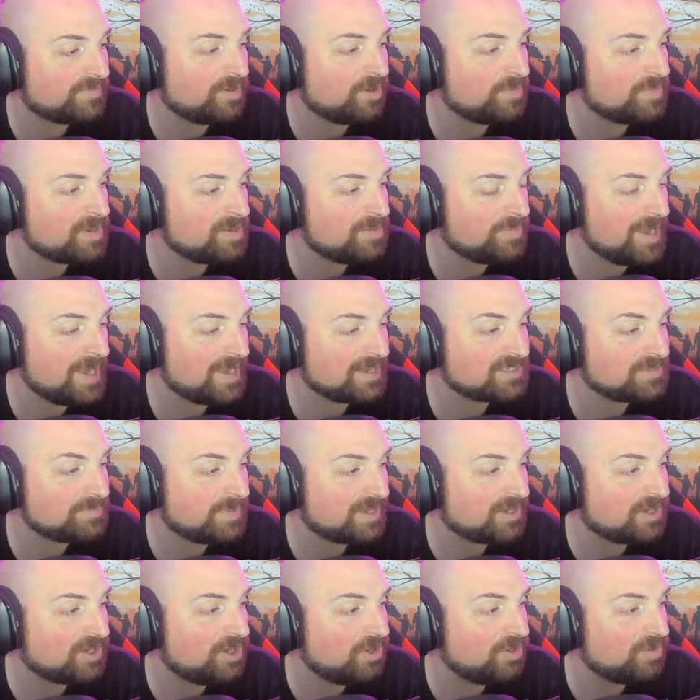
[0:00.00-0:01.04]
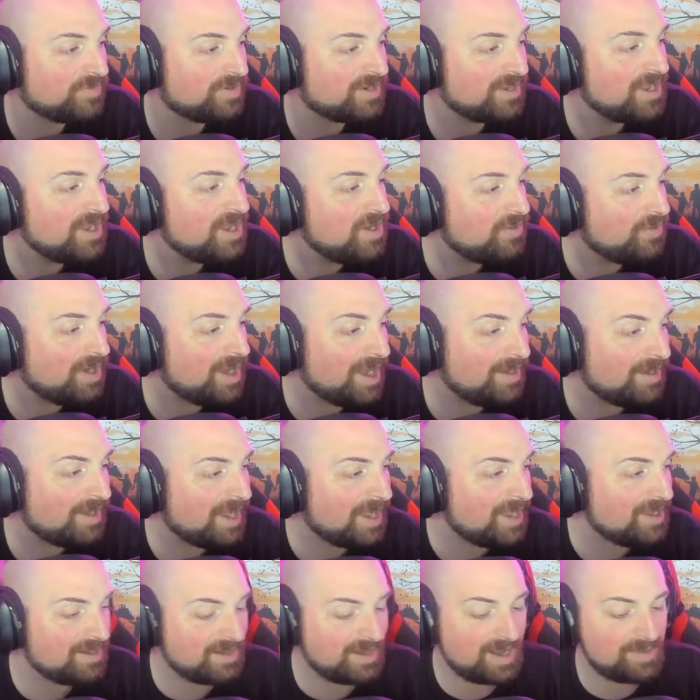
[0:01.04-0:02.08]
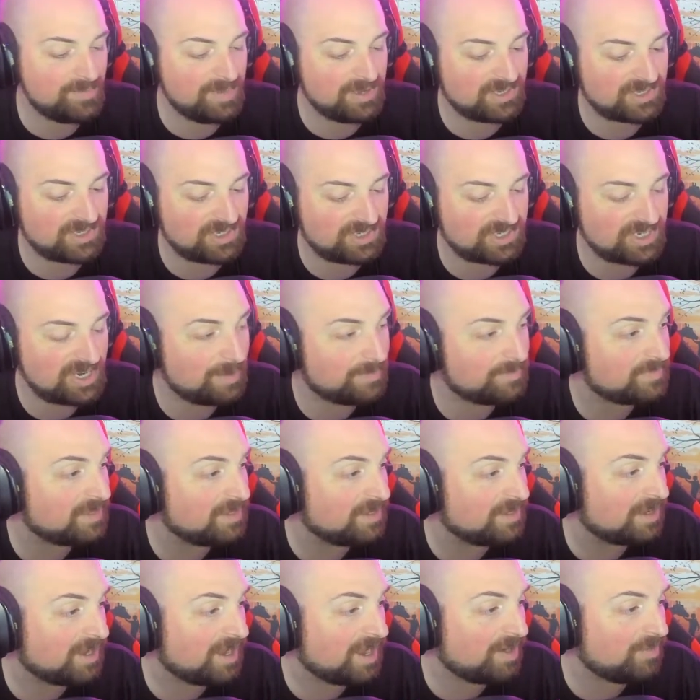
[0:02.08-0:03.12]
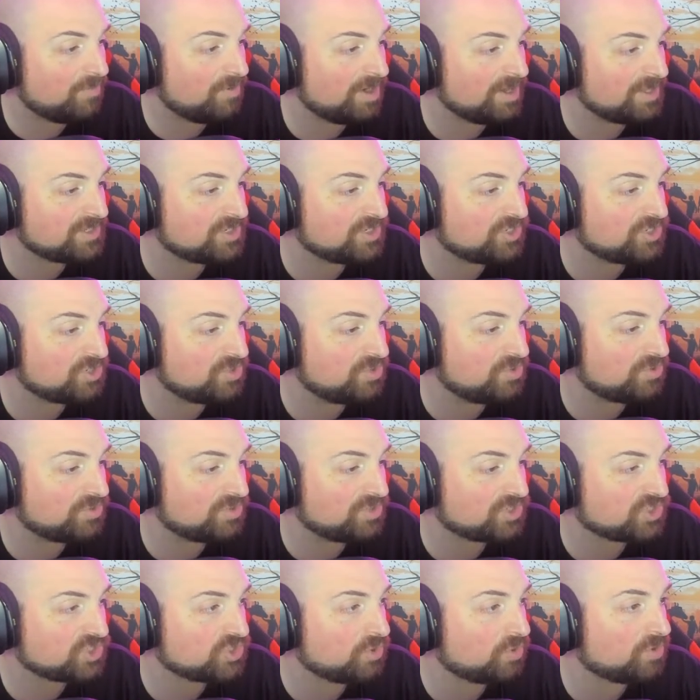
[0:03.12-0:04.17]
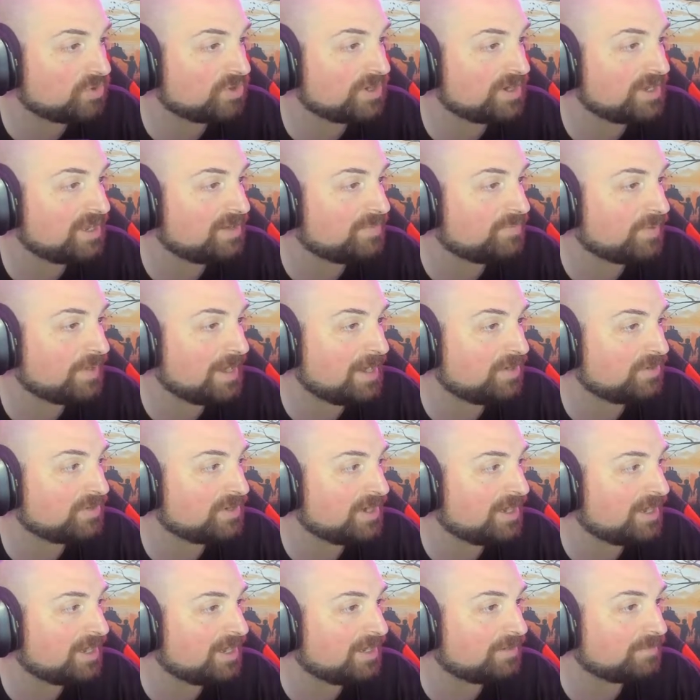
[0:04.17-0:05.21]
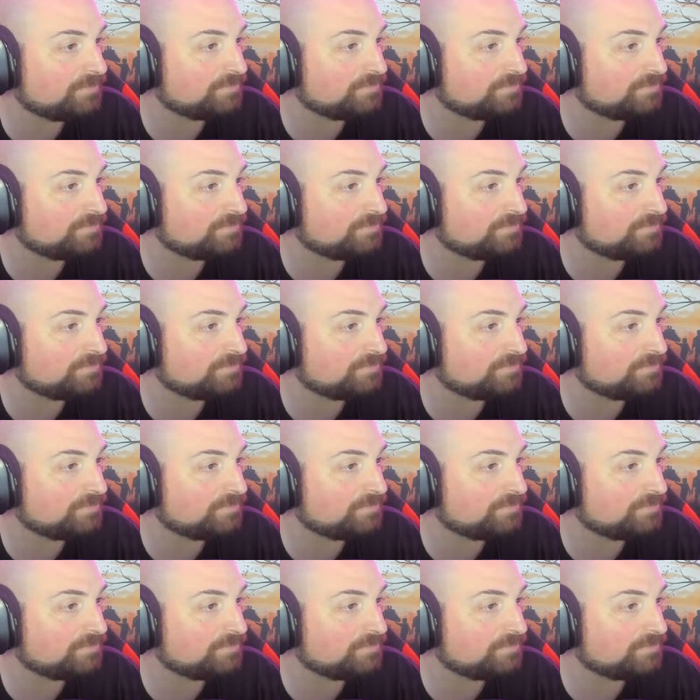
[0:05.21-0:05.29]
development impacted by COVID. How did I mess this up? I wanted to do the story about